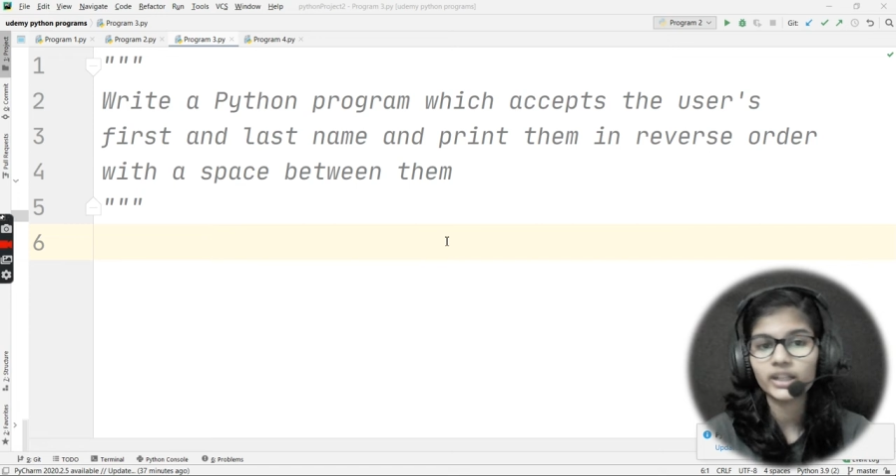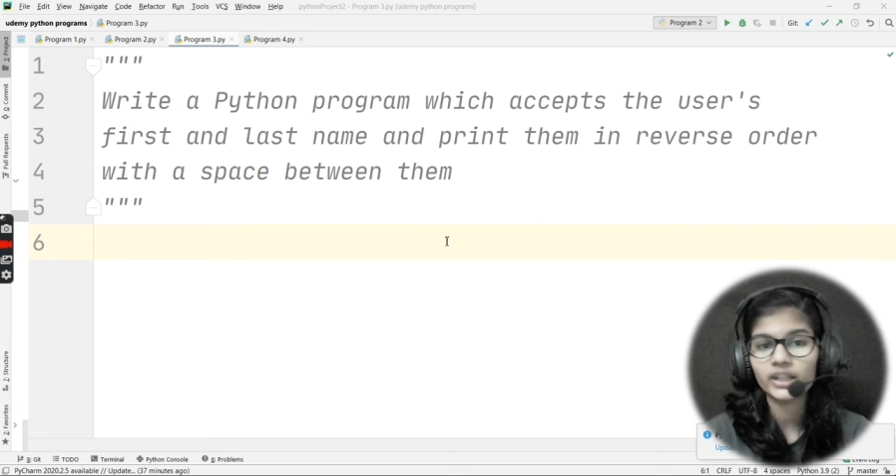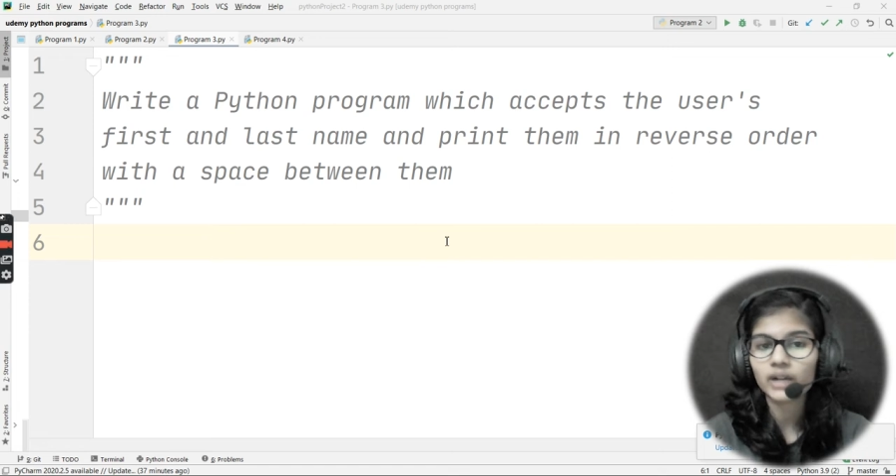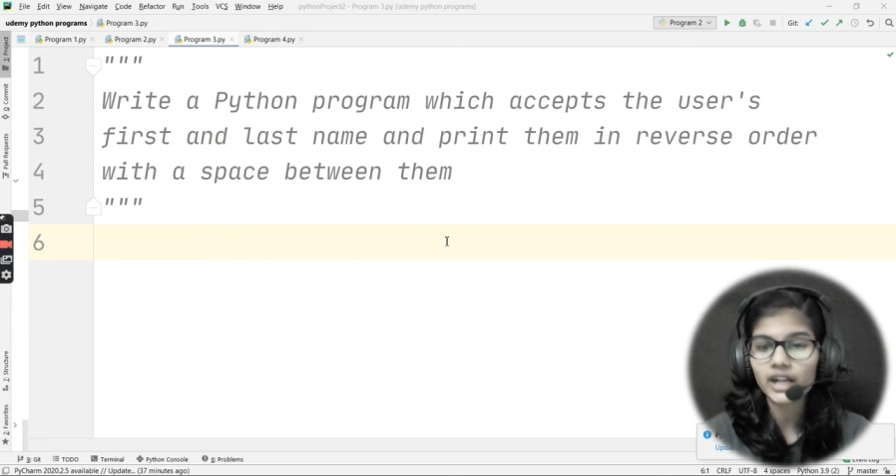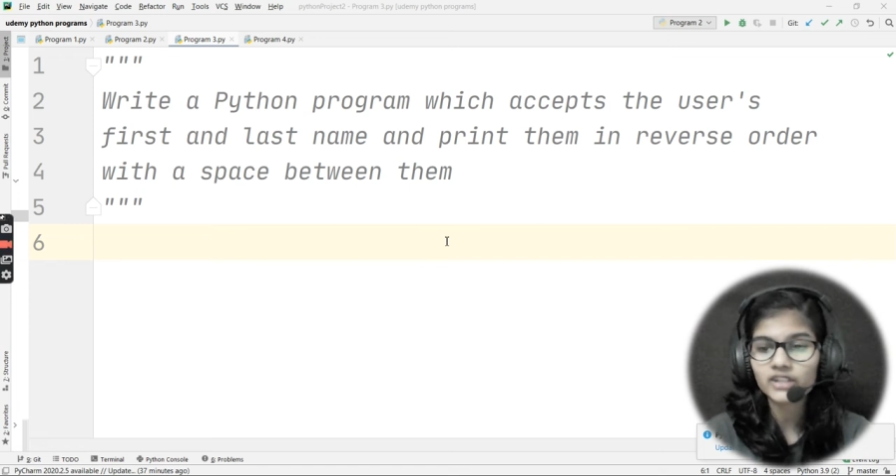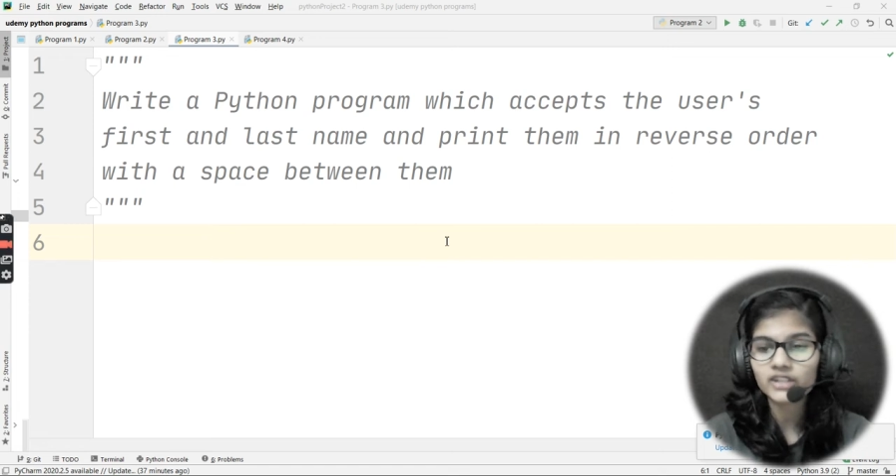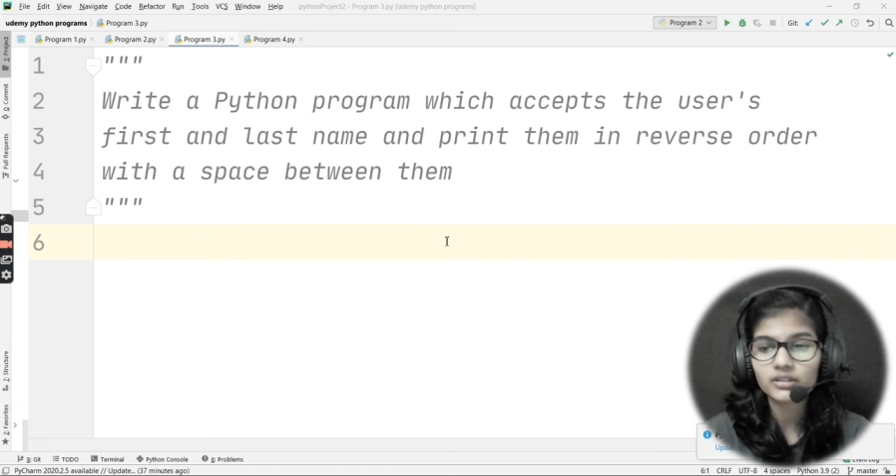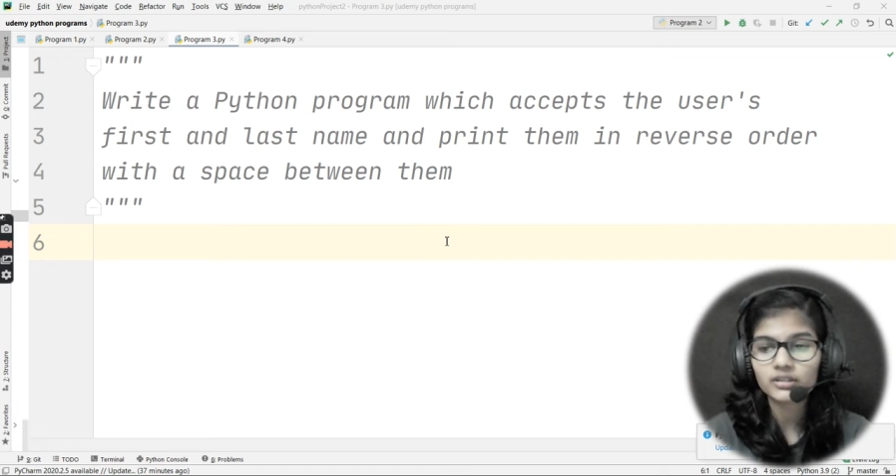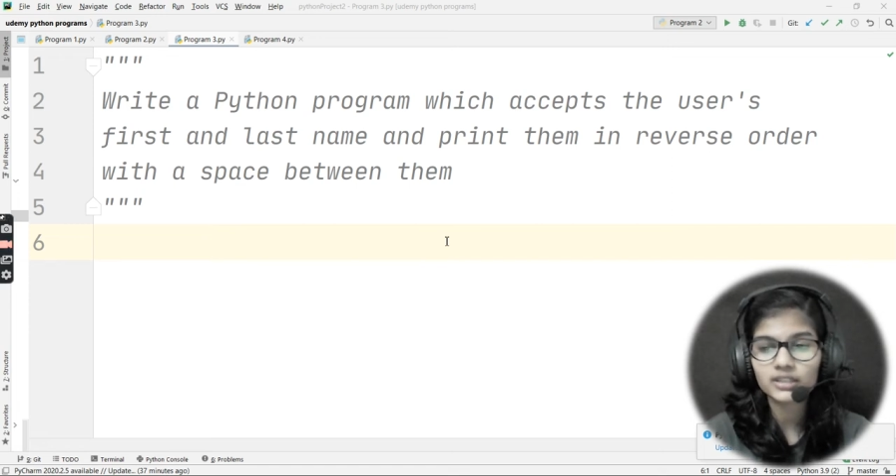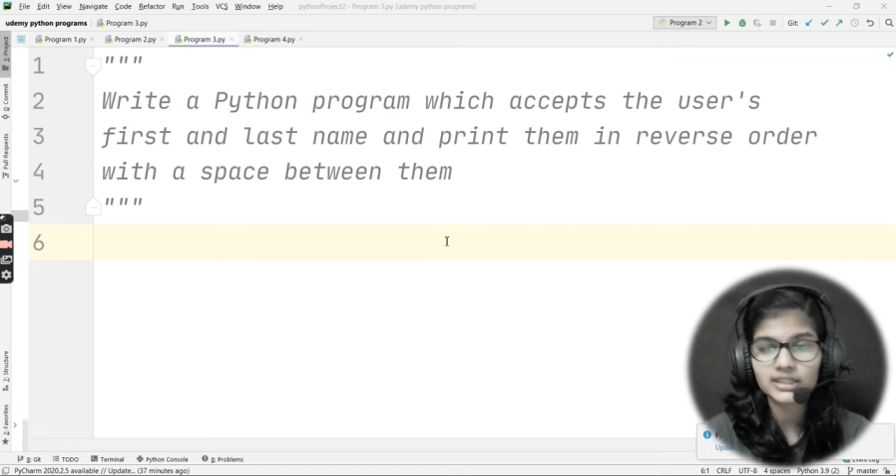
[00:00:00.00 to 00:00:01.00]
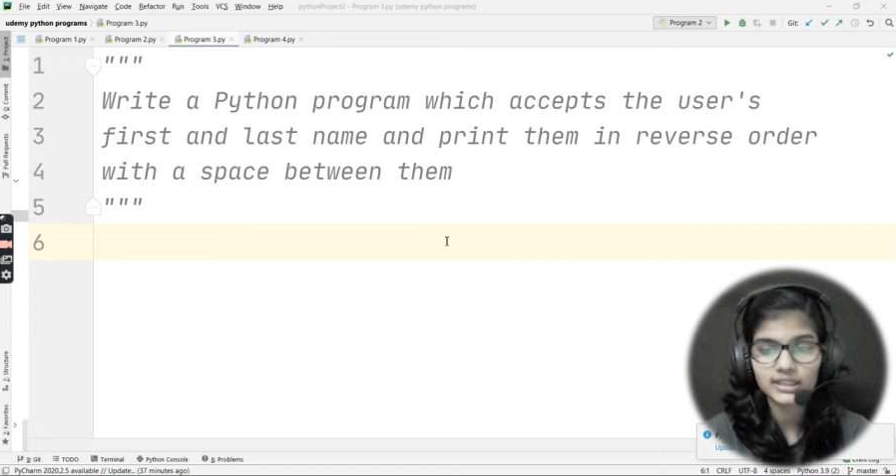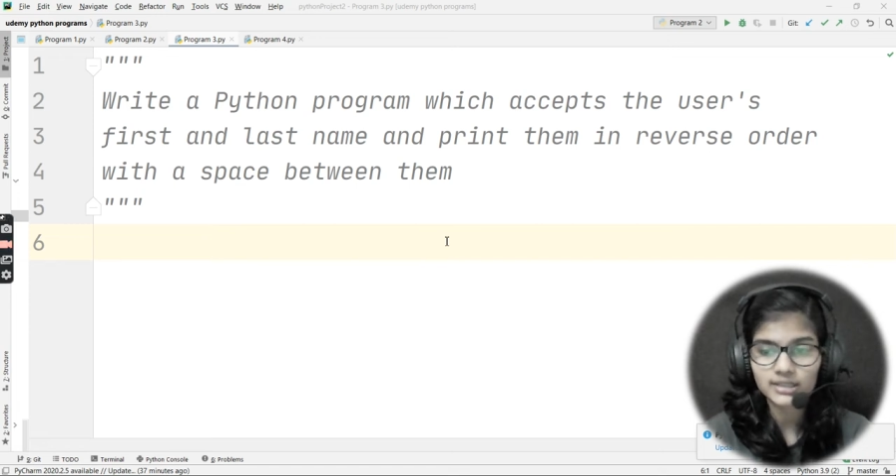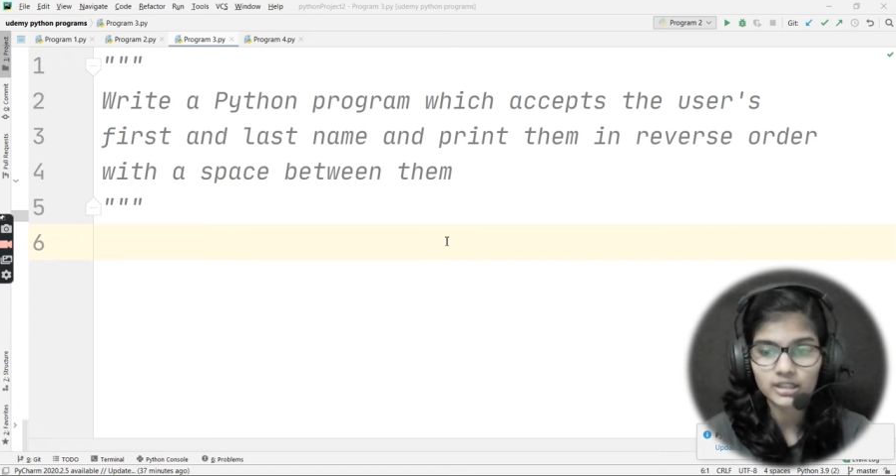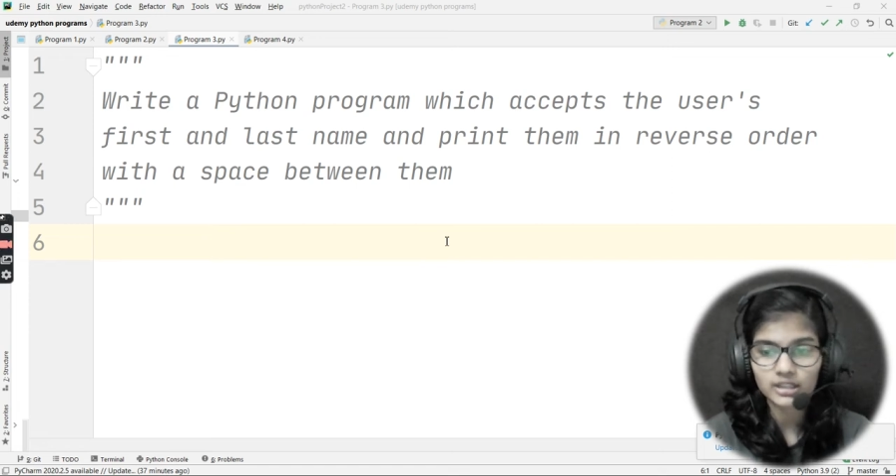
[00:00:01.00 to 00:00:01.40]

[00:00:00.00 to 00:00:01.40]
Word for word: when you are just going to see this